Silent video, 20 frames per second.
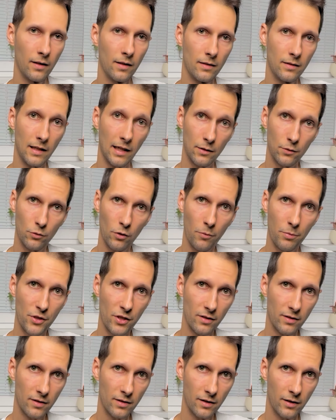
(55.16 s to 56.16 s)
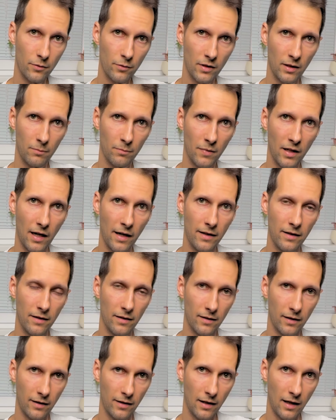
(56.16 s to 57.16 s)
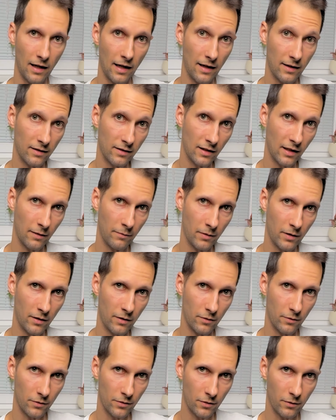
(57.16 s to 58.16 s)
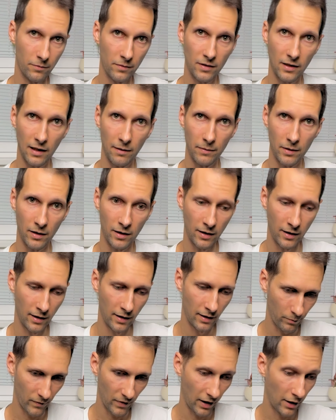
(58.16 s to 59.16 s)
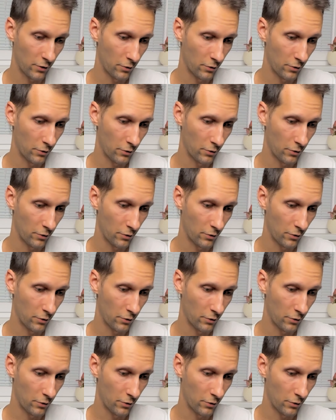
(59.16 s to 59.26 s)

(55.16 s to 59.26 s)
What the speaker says: There are two options. You can buy like hardcover or soft cover. I